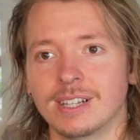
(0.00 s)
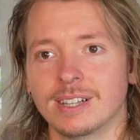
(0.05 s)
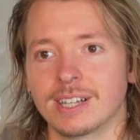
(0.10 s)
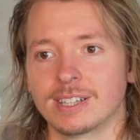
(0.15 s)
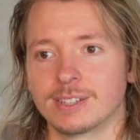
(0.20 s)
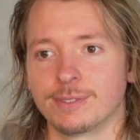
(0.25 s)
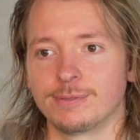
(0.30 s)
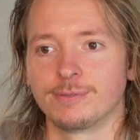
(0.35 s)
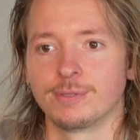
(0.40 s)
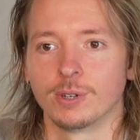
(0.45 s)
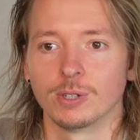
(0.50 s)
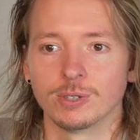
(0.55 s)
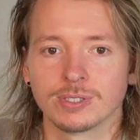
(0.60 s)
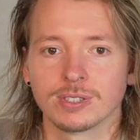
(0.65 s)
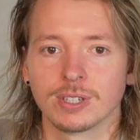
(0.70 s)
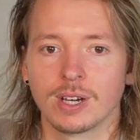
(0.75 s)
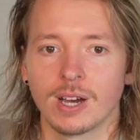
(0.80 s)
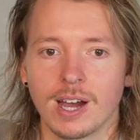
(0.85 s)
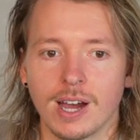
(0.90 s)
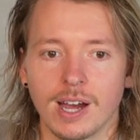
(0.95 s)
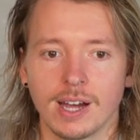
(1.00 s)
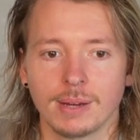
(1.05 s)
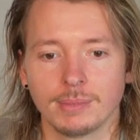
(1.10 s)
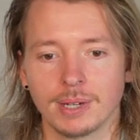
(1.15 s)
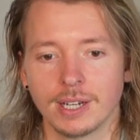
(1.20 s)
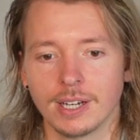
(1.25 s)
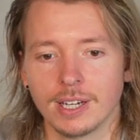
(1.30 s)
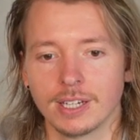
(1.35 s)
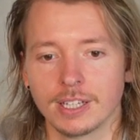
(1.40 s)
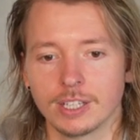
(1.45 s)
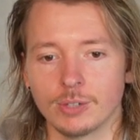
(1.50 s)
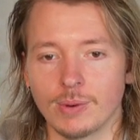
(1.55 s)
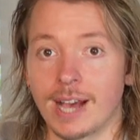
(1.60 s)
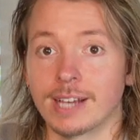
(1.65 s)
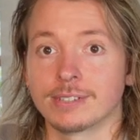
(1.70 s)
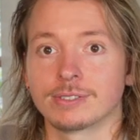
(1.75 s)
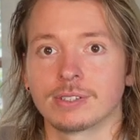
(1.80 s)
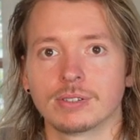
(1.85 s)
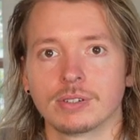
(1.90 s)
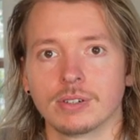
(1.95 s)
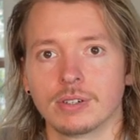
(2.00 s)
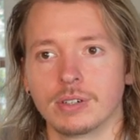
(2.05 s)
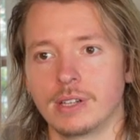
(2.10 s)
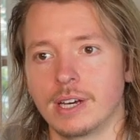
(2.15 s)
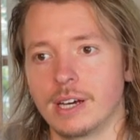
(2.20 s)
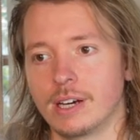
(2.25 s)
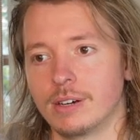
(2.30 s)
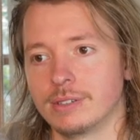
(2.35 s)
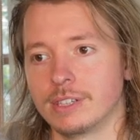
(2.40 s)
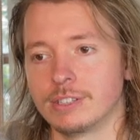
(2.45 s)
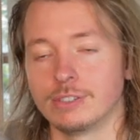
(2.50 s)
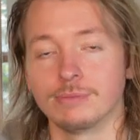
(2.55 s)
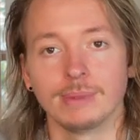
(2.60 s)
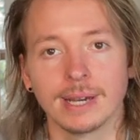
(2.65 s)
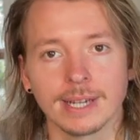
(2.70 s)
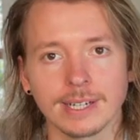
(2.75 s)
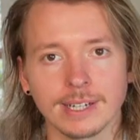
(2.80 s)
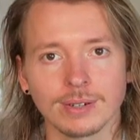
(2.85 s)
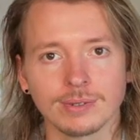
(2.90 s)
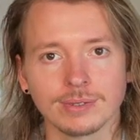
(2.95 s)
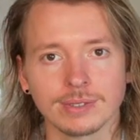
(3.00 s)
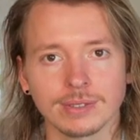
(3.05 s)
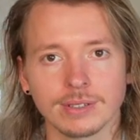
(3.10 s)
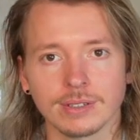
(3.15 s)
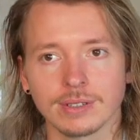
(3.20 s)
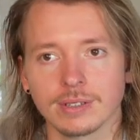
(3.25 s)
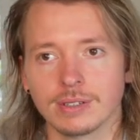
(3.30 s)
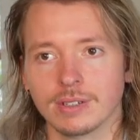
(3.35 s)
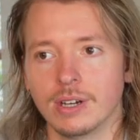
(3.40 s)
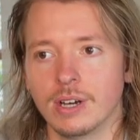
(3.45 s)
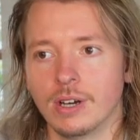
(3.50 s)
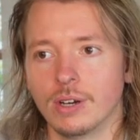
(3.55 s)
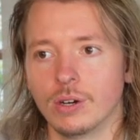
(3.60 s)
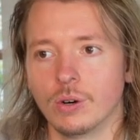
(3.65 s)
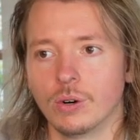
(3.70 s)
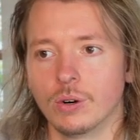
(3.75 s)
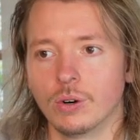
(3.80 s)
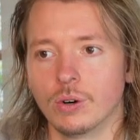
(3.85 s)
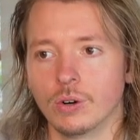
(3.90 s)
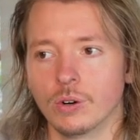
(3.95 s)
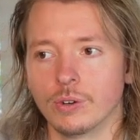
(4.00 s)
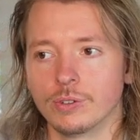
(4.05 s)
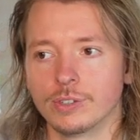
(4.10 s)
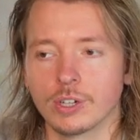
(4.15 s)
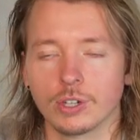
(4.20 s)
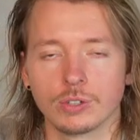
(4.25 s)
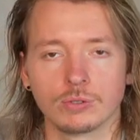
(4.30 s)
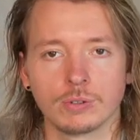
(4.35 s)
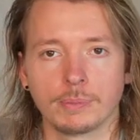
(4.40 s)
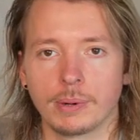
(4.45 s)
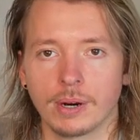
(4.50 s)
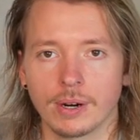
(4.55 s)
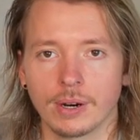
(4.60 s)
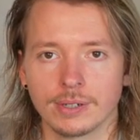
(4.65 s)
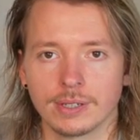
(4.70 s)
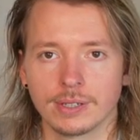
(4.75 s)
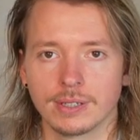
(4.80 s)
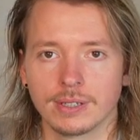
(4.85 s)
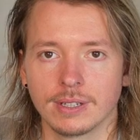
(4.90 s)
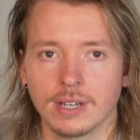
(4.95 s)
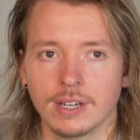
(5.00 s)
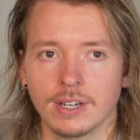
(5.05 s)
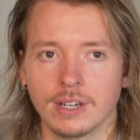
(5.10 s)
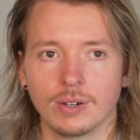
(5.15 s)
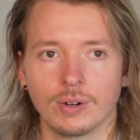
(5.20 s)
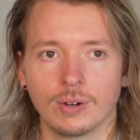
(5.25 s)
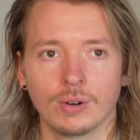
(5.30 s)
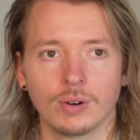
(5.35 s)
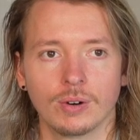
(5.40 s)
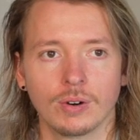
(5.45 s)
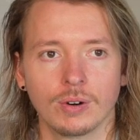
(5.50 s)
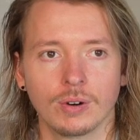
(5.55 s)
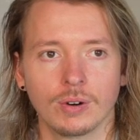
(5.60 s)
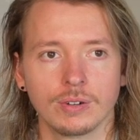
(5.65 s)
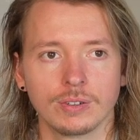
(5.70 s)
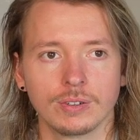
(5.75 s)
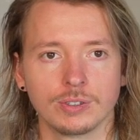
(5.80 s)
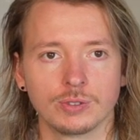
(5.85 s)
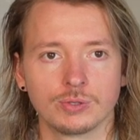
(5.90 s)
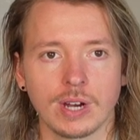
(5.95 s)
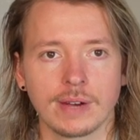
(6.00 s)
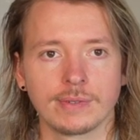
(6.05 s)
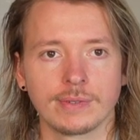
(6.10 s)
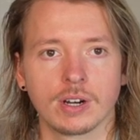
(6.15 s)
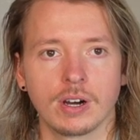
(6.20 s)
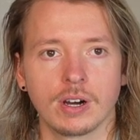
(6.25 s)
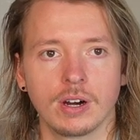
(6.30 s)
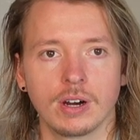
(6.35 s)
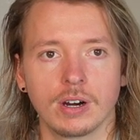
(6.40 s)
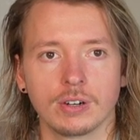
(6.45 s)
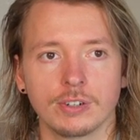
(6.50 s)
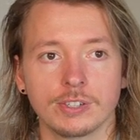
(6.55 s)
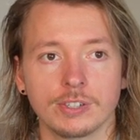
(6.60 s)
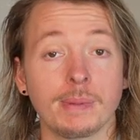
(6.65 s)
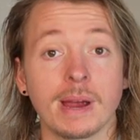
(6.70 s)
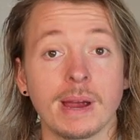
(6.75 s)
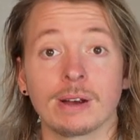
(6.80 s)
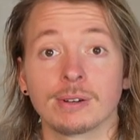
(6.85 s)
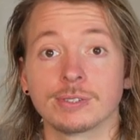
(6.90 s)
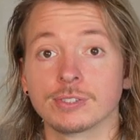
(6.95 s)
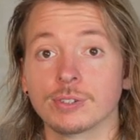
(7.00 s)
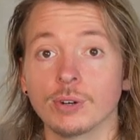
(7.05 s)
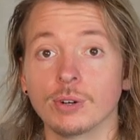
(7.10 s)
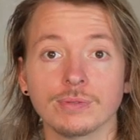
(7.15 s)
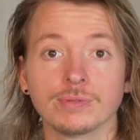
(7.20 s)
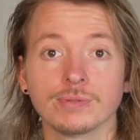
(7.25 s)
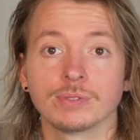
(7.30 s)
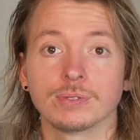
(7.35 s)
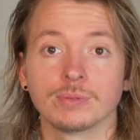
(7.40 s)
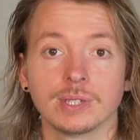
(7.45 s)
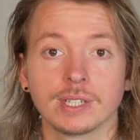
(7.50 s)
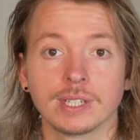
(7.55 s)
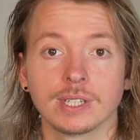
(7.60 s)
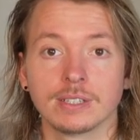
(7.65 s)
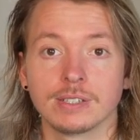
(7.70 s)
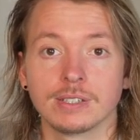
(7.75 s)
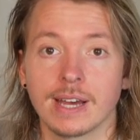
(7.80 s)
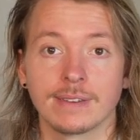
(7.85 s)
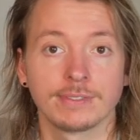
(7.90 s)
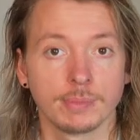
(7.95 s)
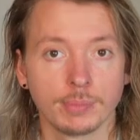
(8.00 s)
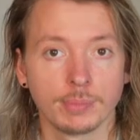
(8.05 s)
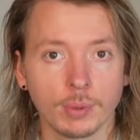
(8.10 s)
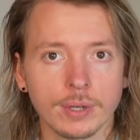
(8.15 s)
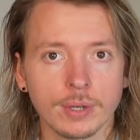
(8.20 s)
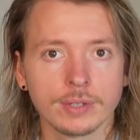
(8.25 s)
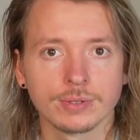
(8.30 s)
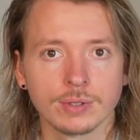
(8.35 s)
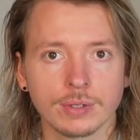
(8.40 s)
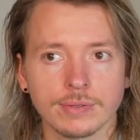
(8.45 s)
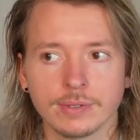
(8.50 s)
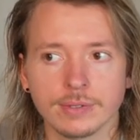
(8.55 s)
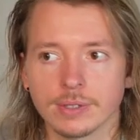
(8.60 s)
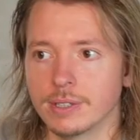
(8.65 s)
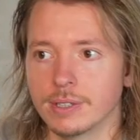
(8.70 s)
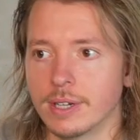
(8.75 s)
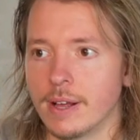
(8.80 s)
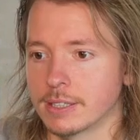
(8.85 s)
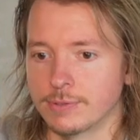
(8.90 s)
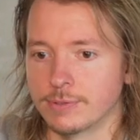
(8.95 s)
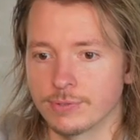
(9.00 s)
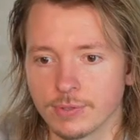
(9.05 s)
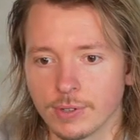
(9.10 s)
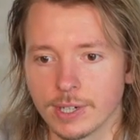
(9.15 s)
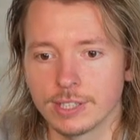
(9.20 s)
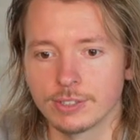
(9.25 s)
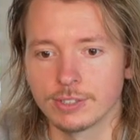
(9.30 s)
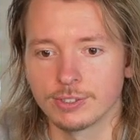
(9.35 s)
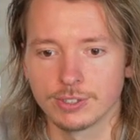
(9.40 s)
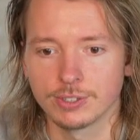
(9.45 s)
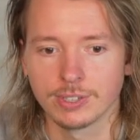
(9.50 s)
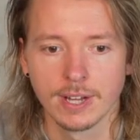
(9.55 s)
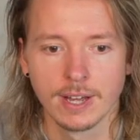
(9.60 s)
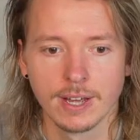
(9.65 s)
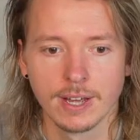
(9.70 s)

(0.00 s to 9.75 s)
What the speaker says: Like the first time you ask a girl out and you make out with a girl, or you go to a party, or you drive a car, or your parents go for the weekend, you have the boys over. The fridge